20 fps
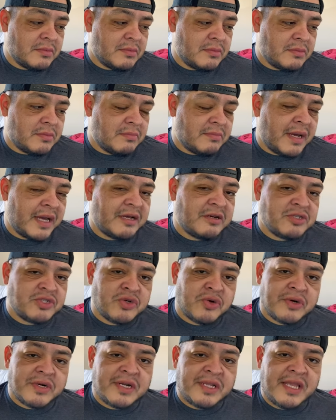Michael
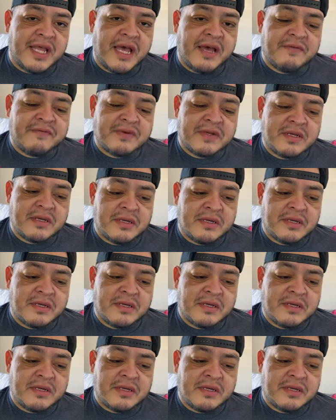Jordan left.